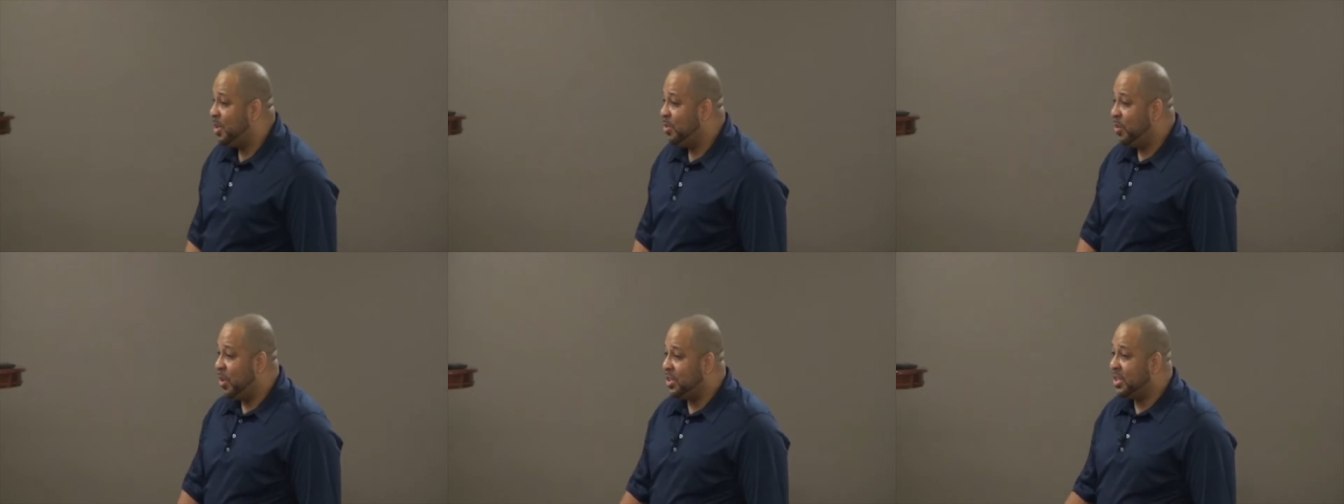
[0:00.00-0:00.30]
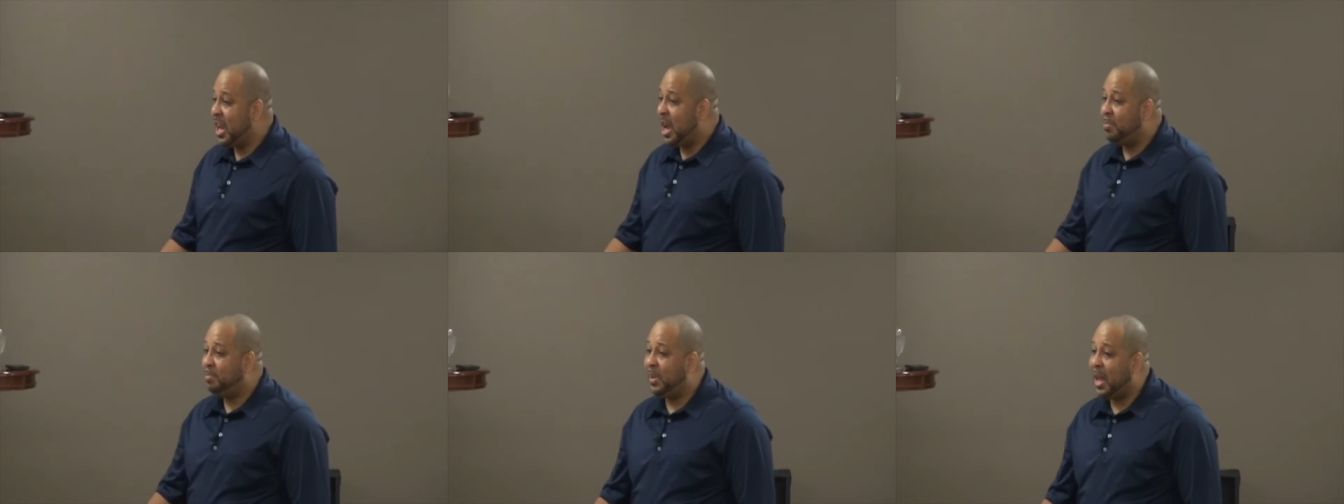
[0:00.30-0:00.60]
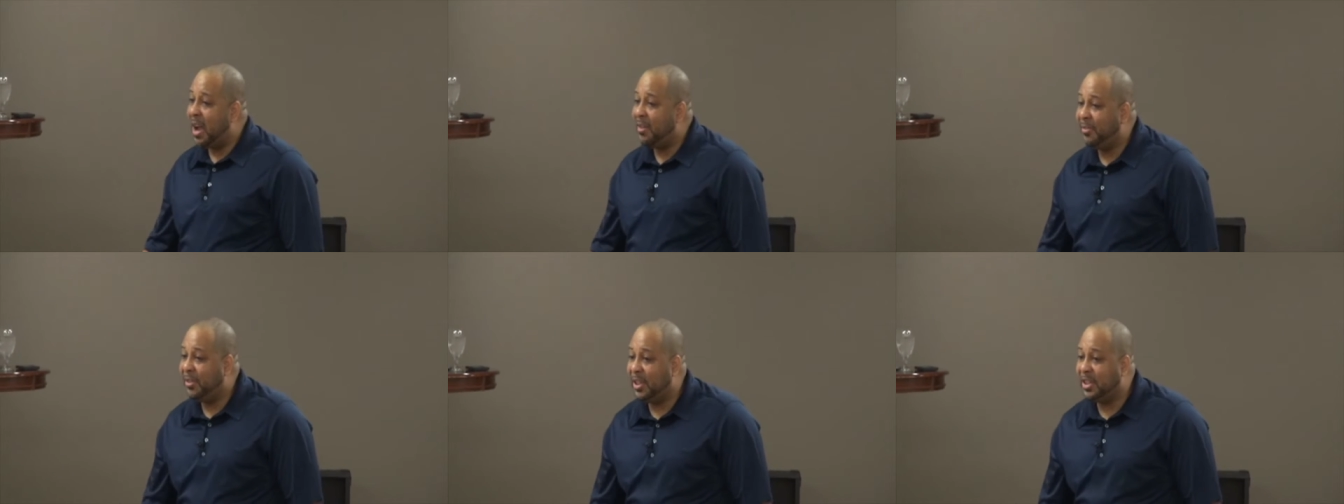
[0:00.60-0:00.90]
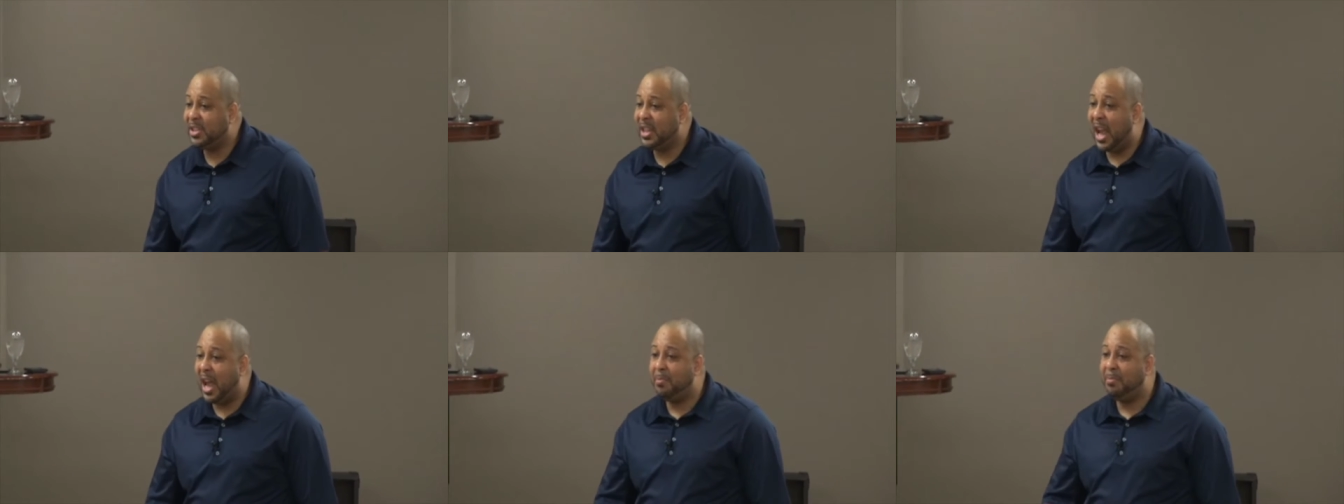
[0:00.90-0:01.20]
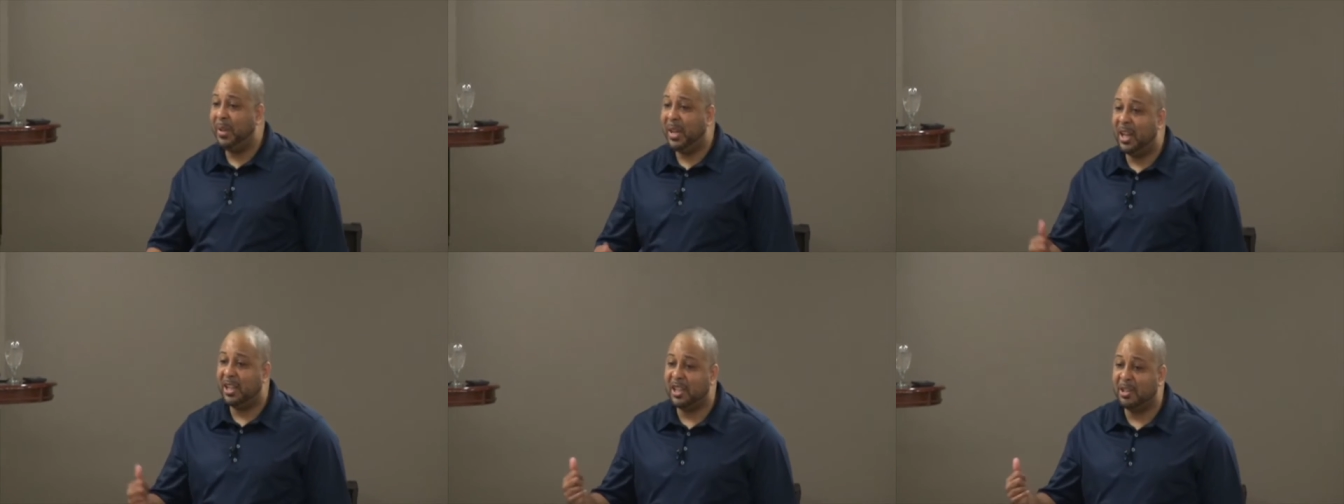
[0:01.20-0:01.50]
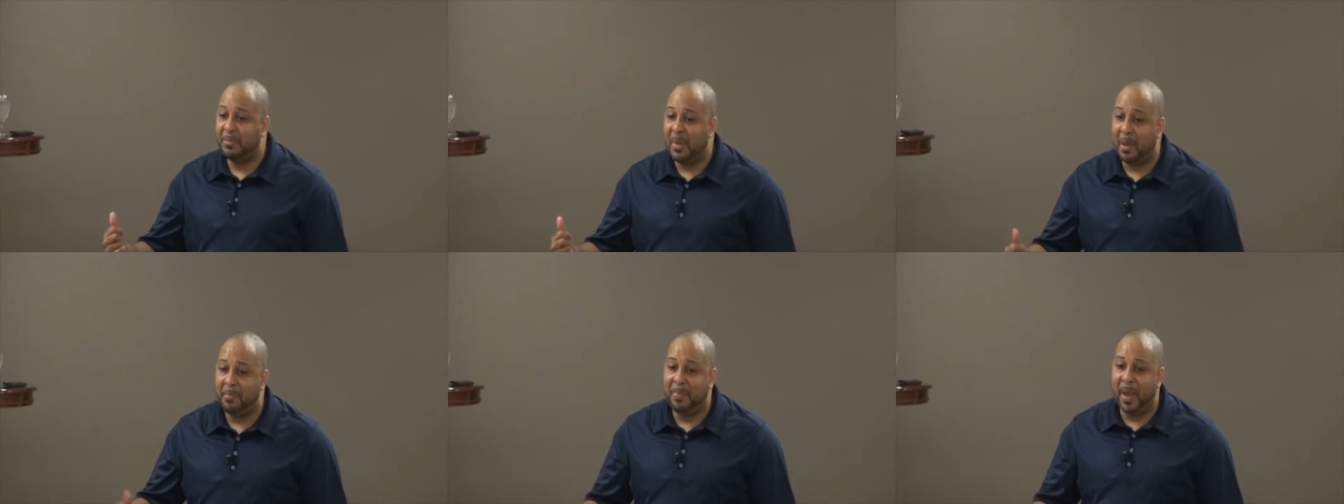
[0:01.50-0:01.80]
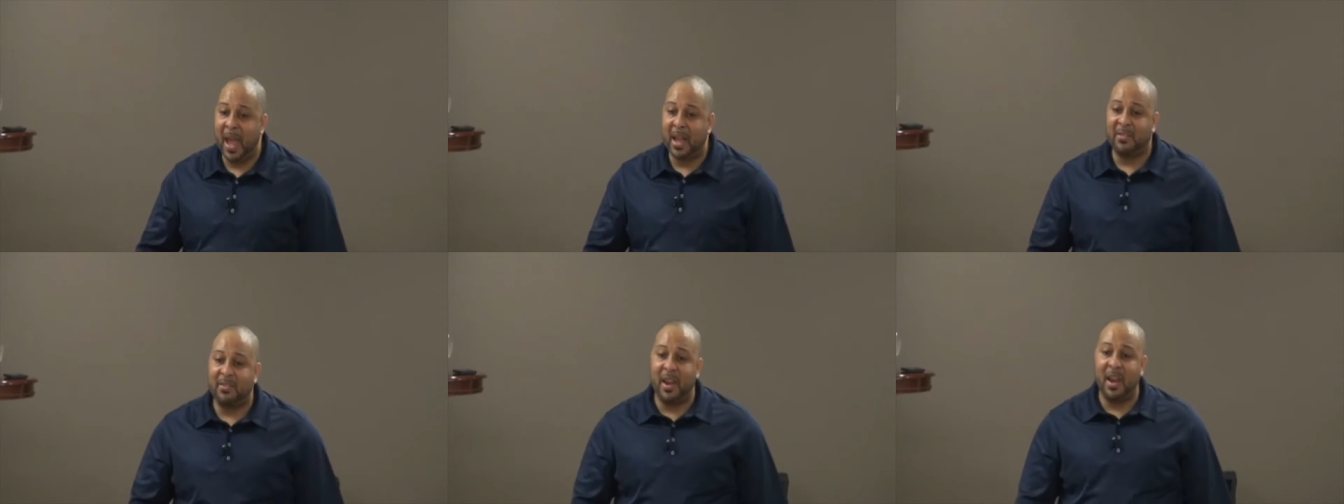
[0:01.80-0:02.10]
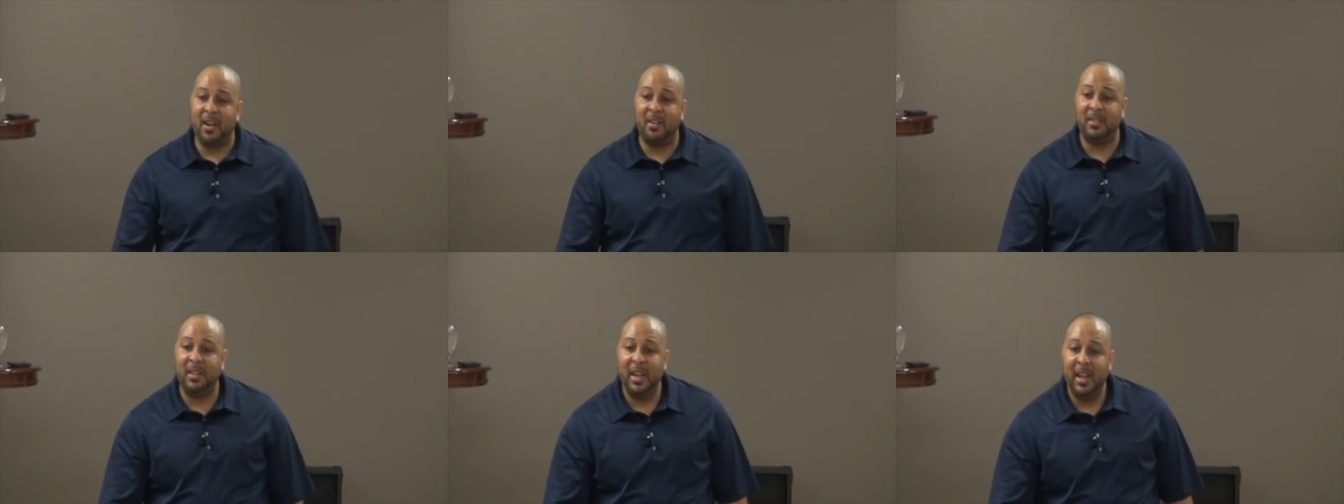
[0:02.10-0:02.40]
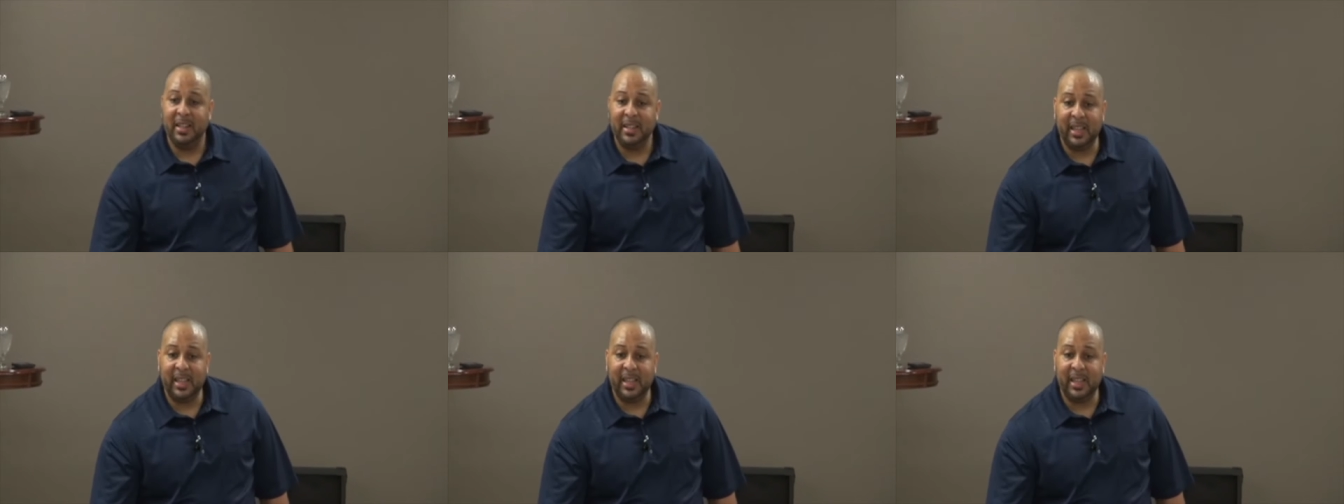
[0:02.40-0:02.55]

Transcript: Once I applied for the job, because of my background,